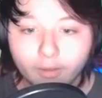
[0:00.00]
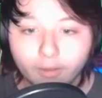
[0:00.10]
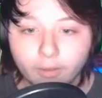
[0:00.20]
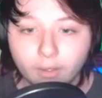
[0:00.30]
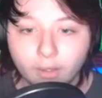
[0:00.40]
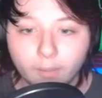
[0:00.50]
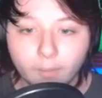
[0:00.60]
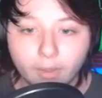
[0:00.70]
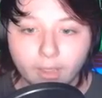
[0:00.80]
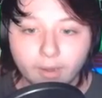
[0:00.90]
Um,
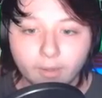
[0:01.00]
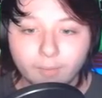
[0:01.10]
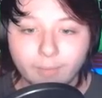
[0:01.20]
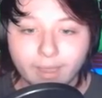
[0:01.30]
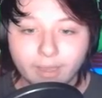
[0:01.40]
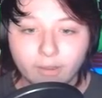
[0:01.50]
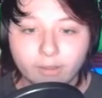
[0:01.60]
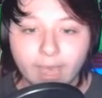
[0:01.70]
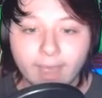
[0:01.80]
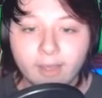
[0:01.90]
okay, nothing back here.
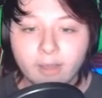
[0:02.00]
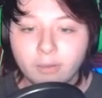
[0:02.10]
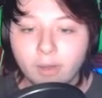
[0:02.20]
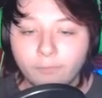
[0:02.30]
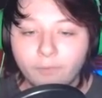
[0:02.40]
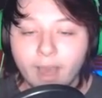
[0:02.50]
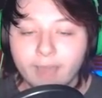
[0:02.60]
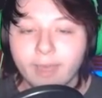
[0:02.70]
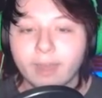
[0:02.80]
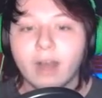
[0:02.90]
Okay, well, fine
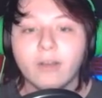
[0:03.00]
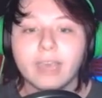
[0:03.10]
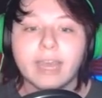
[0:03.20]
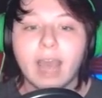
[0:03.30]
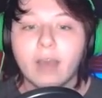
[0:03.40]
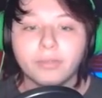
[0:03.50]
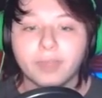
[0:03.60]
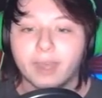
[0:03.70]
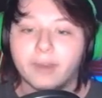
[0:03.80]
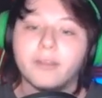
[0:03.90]
then. I'll get out
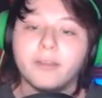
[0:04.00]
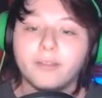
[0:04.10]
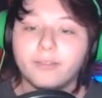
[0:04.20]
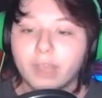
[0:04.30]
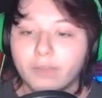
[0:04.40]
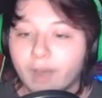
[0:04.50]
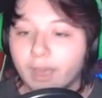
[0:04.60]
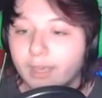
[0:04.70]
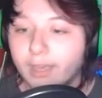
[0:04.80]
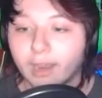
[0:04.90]
then. See if I
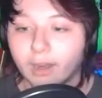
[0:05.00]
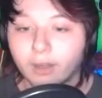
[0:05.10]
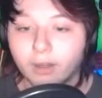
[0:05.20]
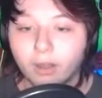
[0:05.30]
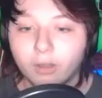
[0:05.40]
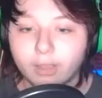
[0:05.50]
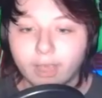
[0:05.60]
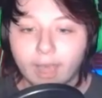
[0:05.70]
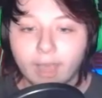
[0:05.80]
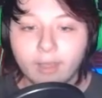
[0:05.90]
care,
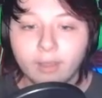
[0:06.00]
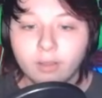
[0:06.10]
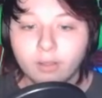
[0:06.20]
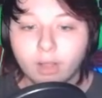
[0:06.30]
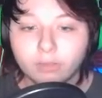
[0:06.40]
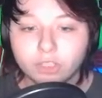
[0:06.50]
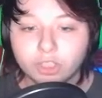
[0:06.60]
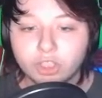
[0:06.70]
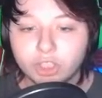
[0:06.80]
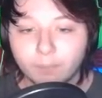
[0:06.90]
okay? I'll just
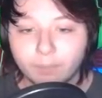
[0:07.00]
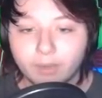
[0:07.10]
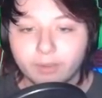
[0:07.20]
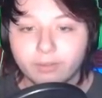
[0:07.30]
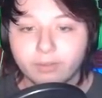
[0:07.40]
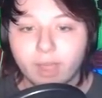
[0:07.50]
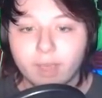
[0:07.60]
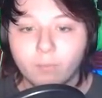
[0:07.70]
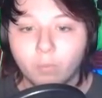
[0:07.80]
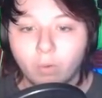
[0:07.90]
jump on this
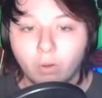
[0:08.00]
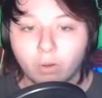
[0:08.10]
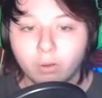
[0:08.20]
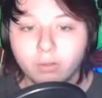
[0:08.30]
lime wool.